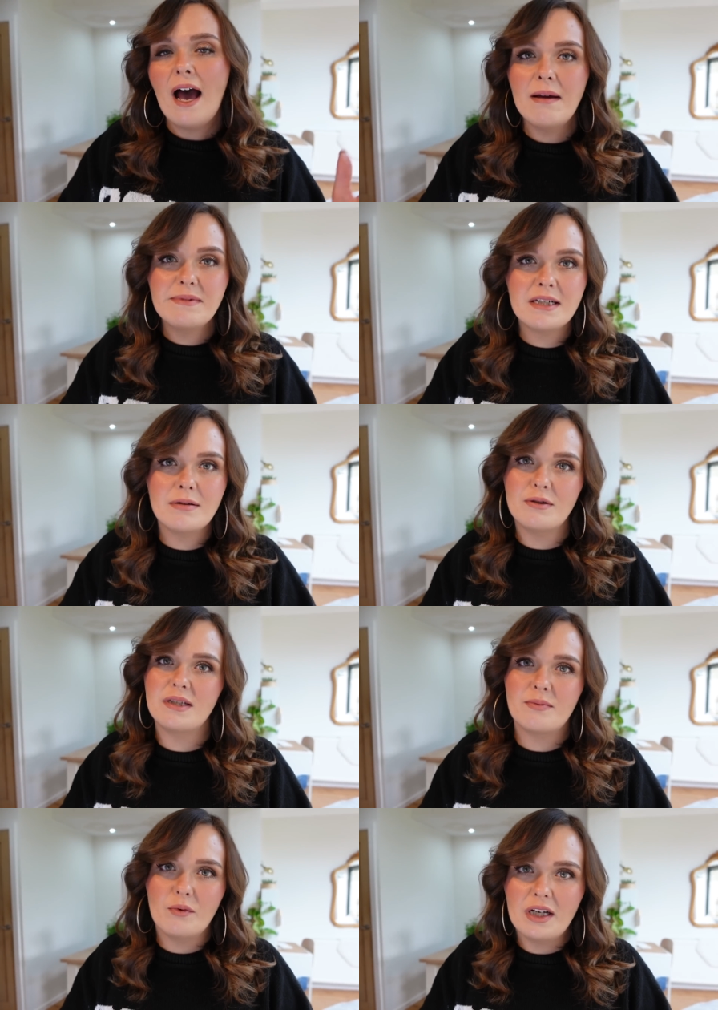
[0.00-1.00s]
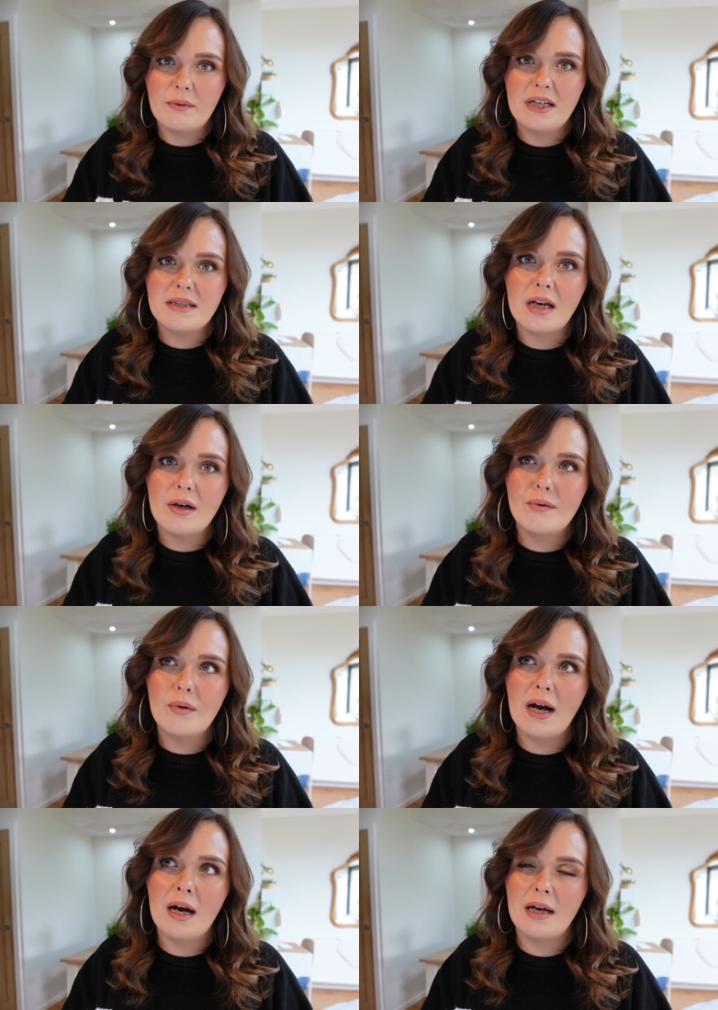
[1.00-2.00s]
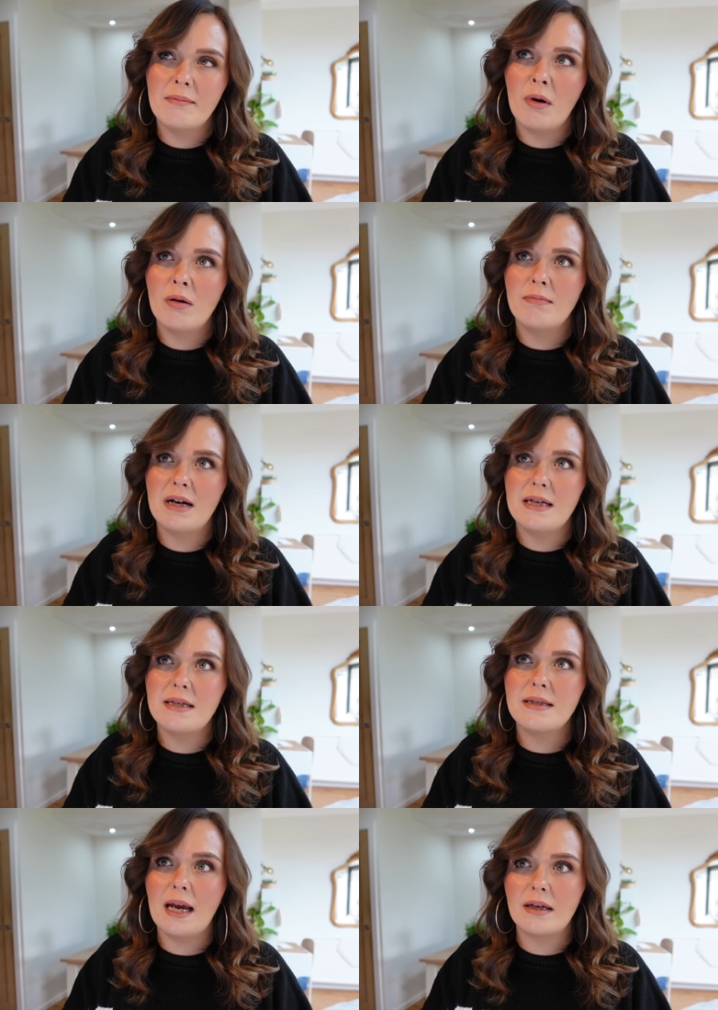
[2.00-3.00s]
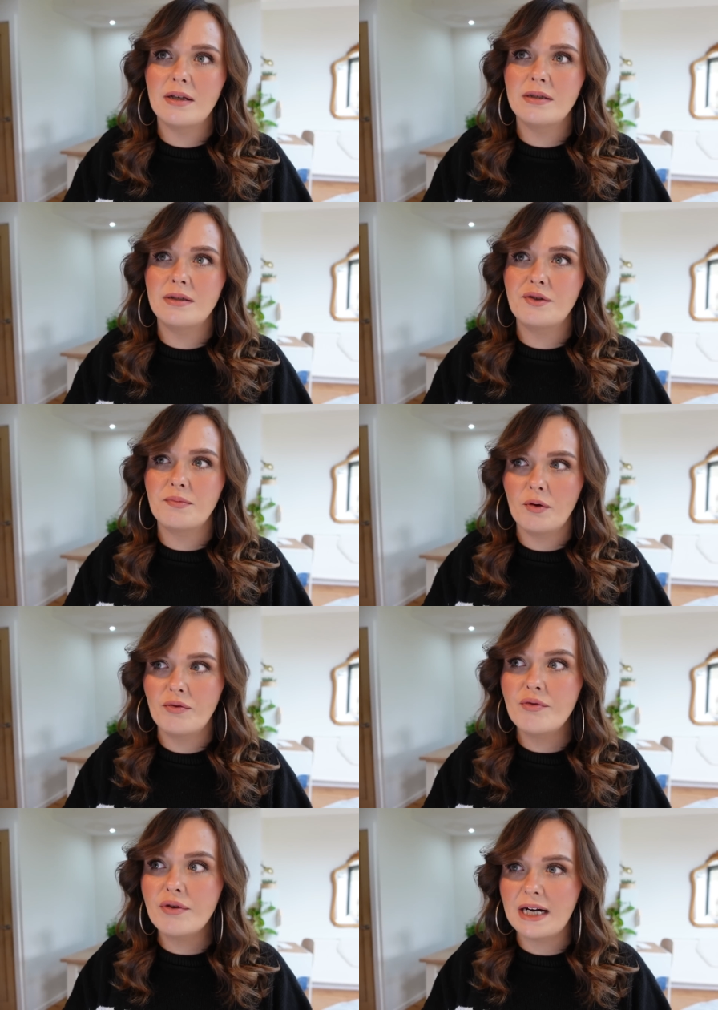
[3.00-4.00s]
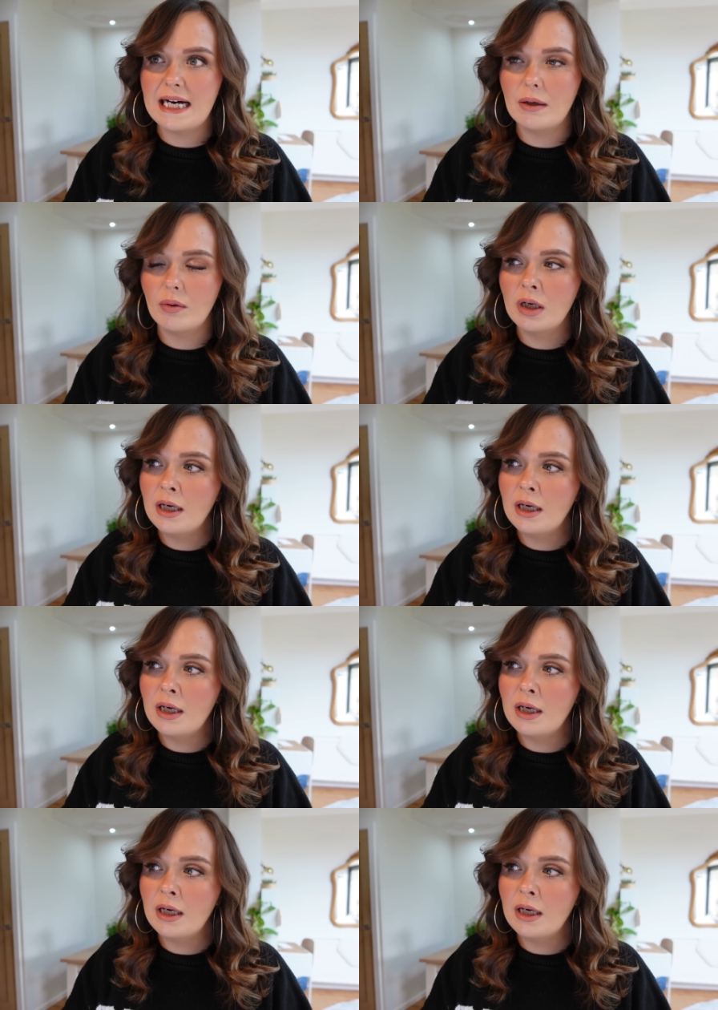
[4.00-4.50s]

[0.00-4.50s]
I'm still a customer anyway, so I'm on my second month now,